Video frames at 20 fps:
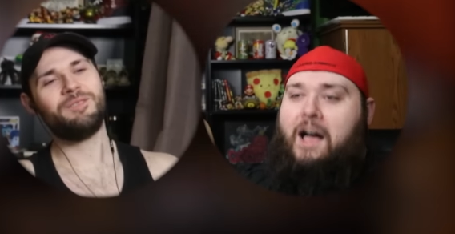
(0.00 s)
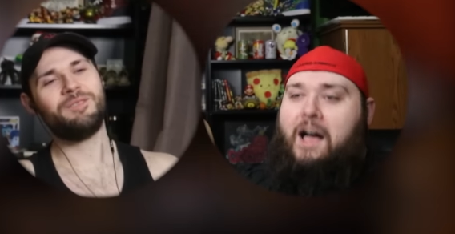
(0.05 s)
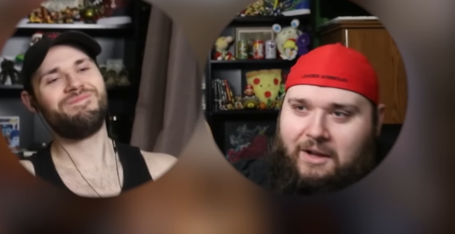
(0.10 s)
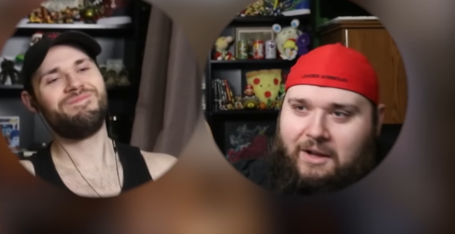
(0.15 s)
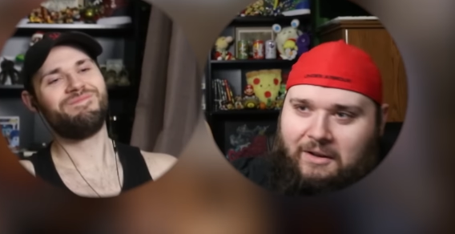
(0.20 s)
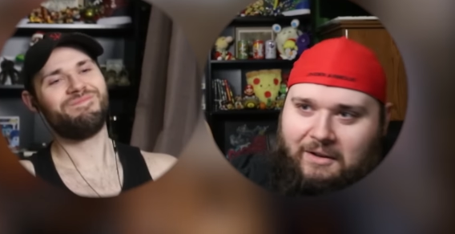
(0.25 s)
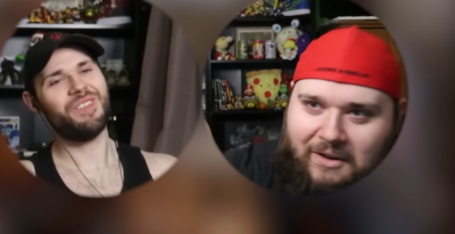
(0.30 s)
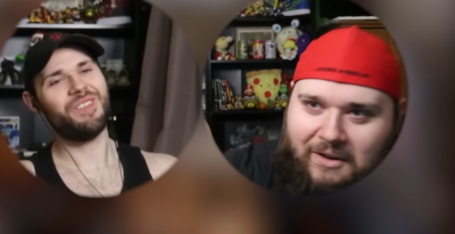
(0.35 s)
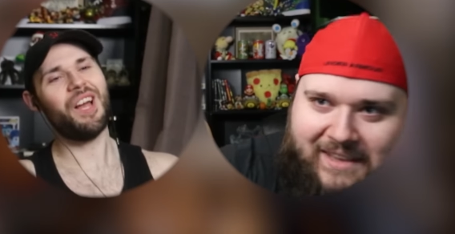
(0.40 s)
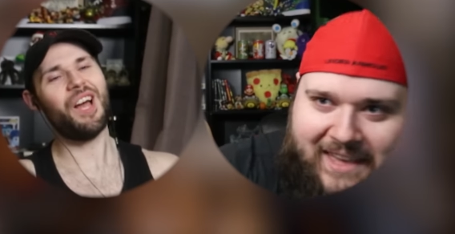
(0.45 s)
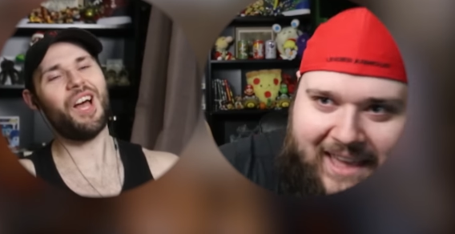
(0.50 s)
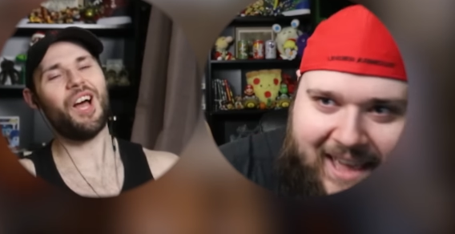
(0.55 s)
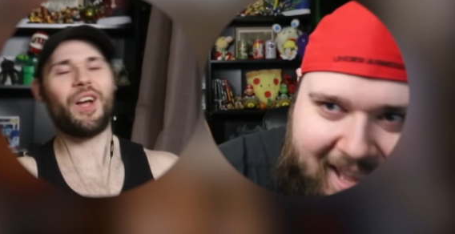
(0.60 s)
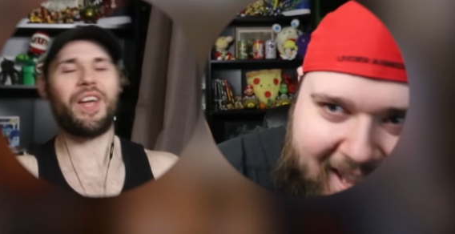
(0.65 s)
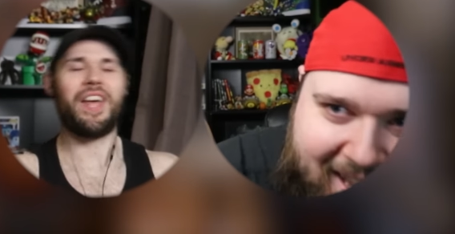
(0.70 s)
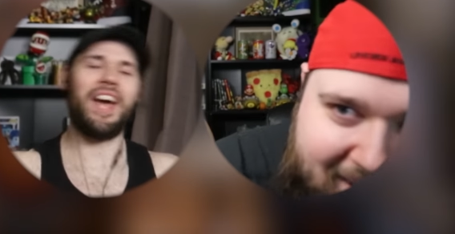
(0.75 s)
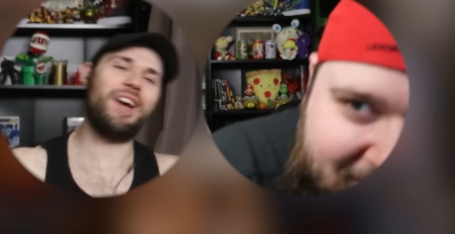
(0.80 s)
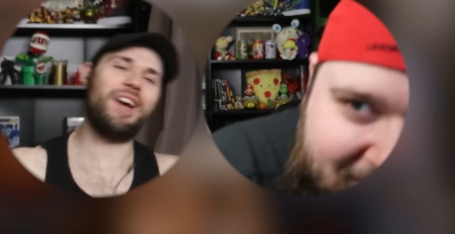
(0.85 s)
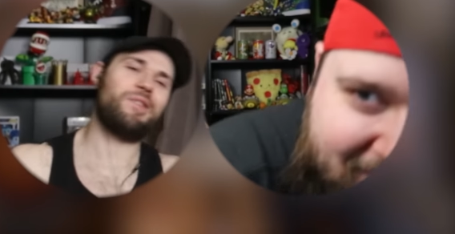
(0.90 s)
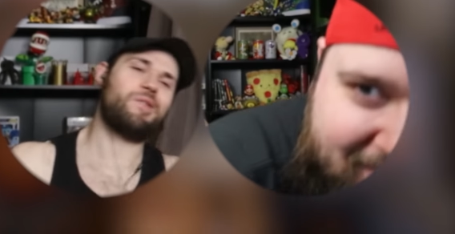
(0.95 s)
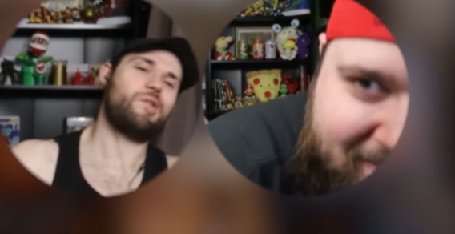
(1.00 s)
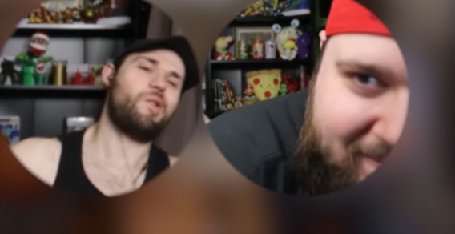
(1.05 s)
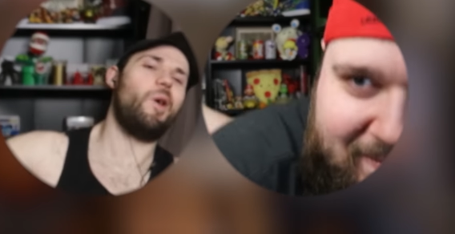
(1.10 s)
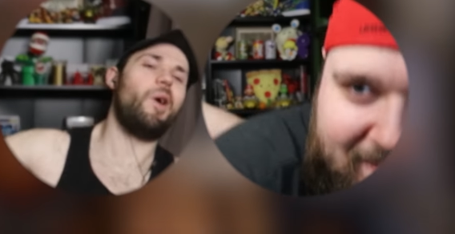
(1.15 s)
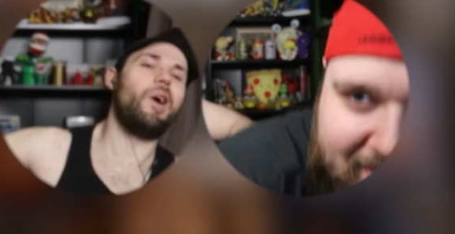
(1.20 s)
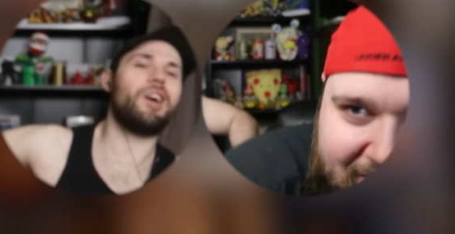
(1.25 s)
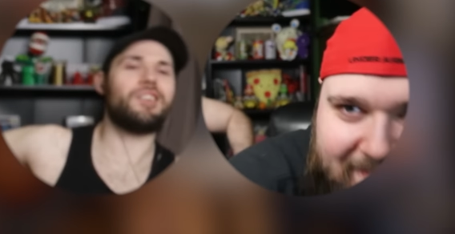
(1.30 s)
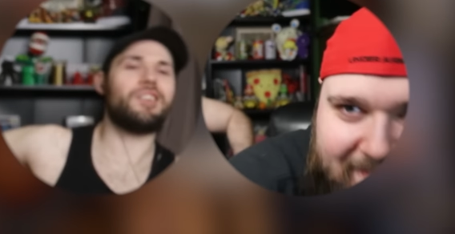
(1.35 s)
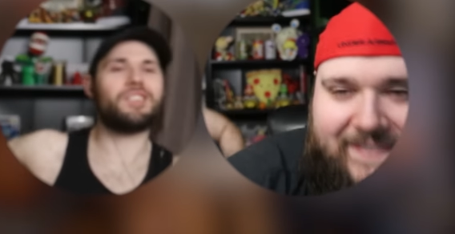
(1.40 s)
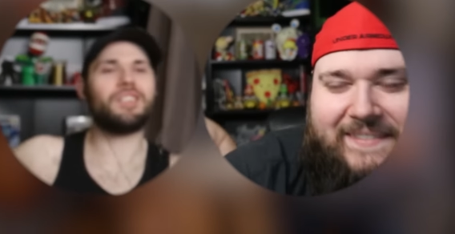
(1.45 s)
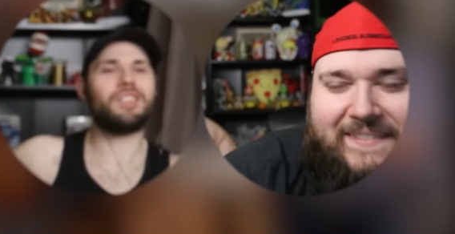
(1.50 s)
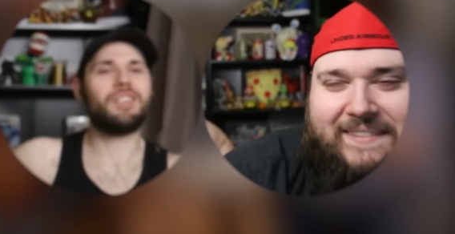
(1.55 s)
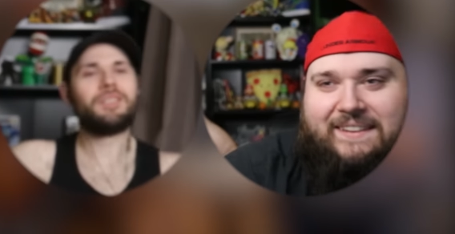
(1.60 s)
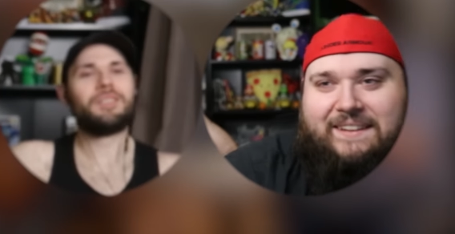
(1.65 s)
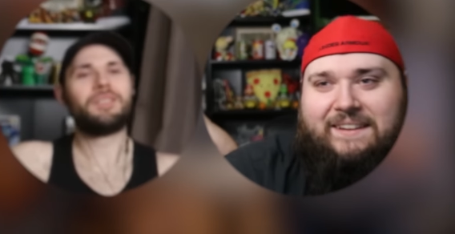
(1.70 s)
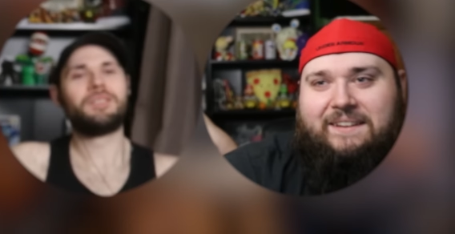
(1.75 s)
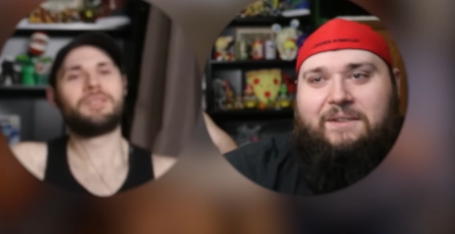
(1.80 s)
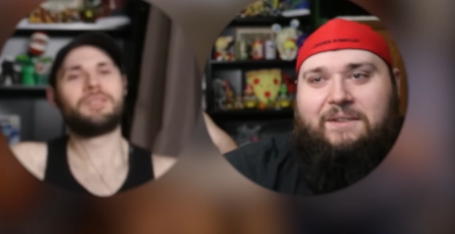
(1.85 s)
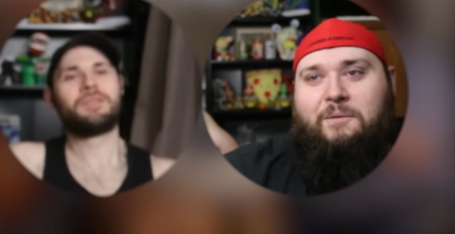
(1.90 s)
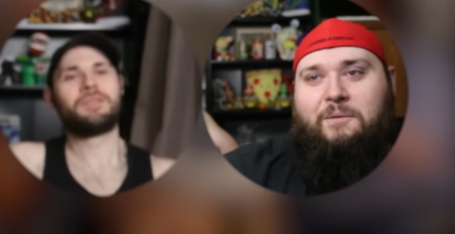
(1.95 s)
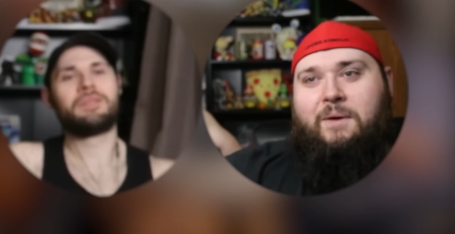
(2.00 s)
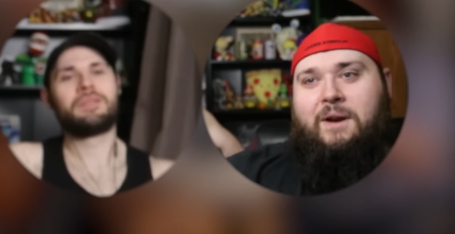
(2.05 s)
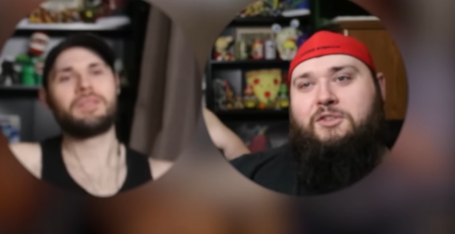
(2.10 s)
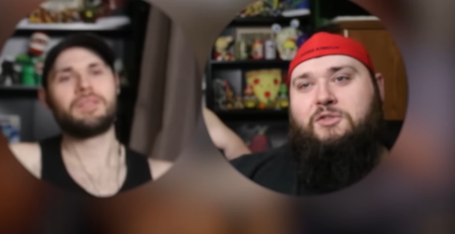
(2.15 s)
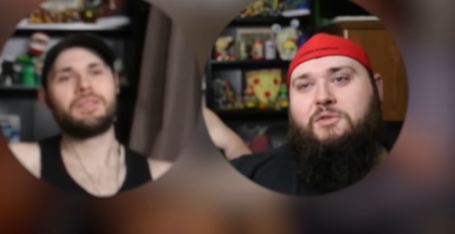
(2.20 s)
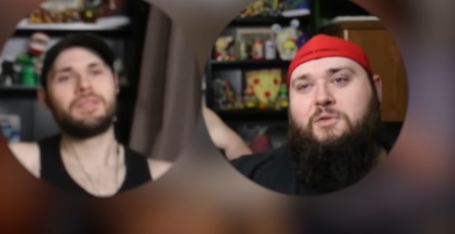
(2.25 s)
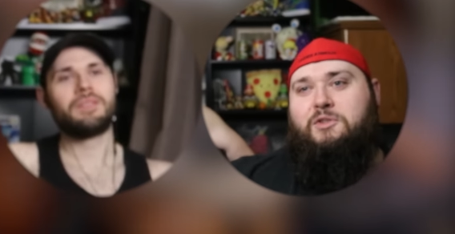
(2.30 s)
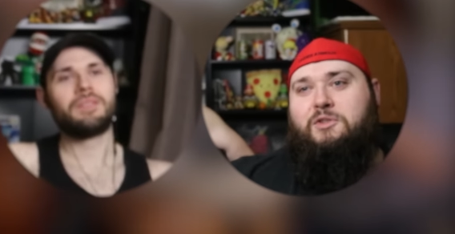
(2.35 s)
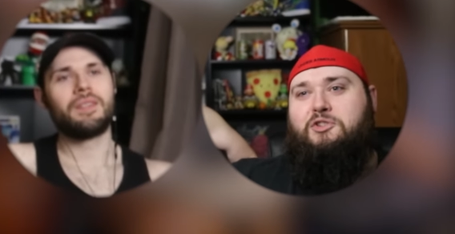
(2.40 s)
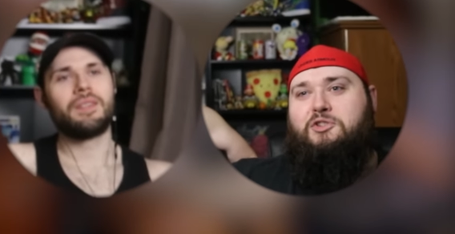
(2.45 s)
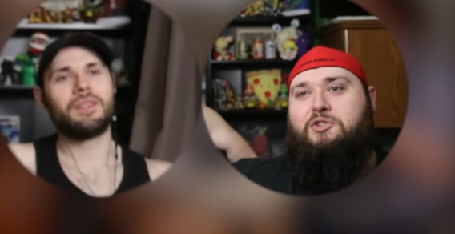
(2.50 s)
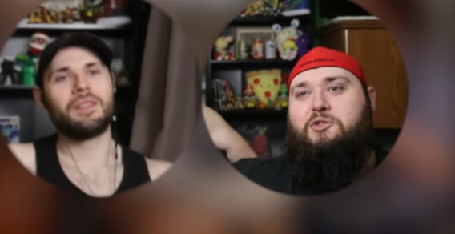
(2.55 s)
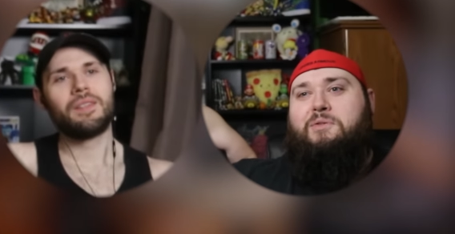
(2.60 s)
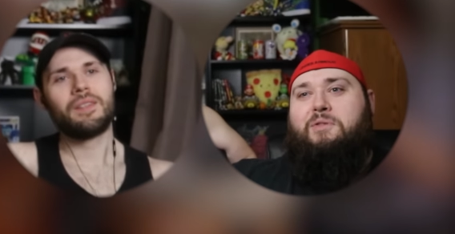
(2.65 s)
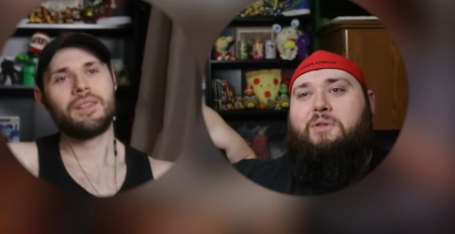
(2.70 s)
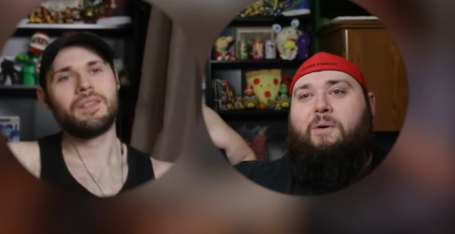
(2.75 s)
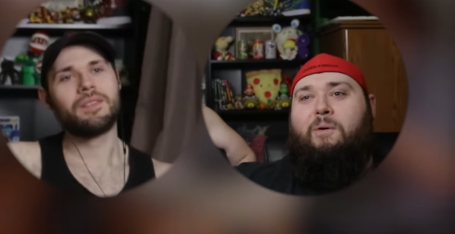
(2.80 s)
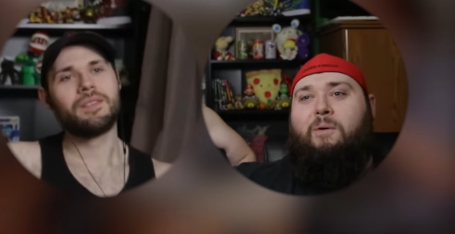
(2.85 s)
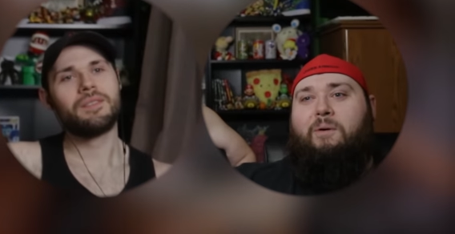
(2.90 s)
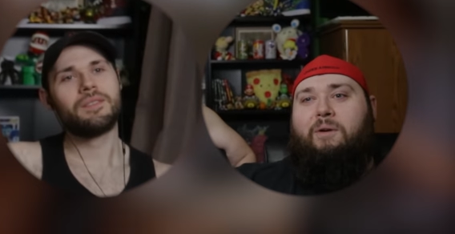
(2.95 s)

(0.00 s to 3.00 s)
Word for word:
Speaker 1: Oh okay. Okay, of course. What else would you do with the